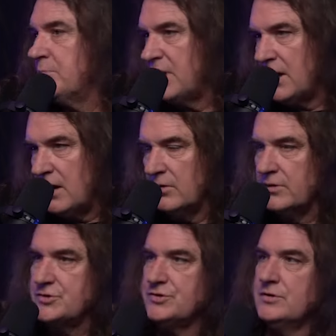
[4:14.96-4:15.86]

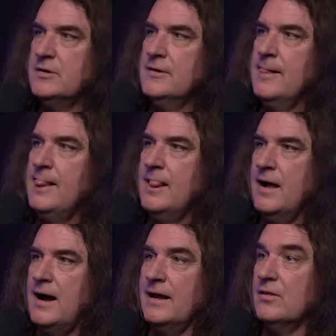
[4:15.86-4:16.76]
polished.
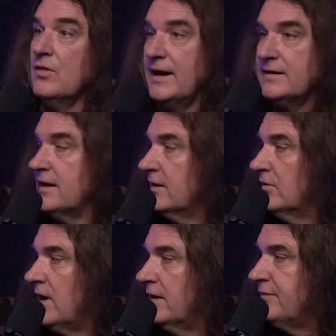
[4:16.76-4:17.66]
I like that a
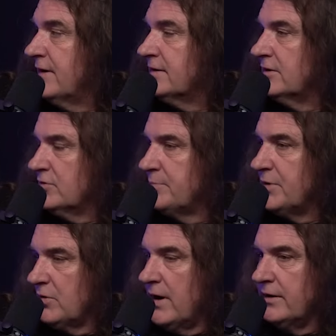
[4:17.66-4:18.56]
lot. In fact, that
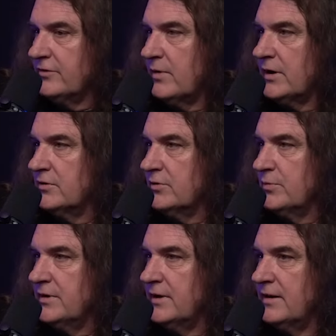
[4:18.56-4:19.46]
Cryptic Writings record that
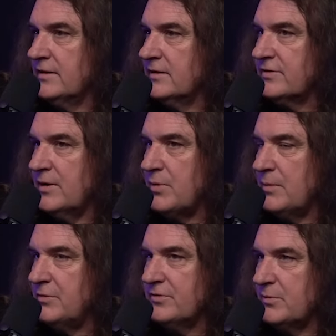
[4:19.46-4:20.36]
we did, I think that's got
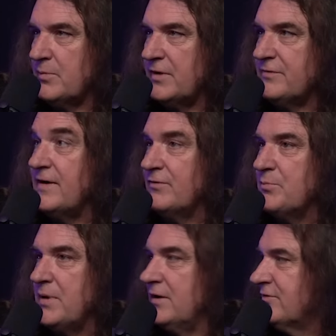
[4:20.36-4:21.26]
probably some of my favorite
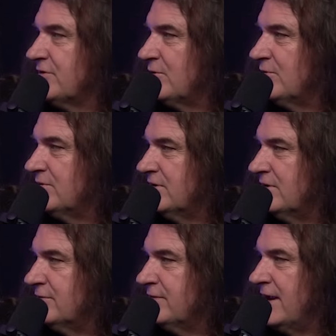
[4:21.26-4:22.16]
bass tone
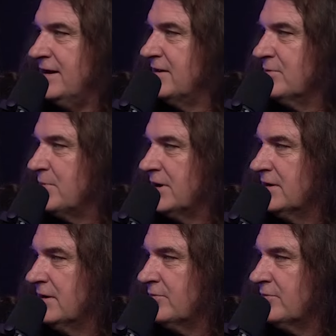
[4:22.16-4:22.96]
of any of the Megadeth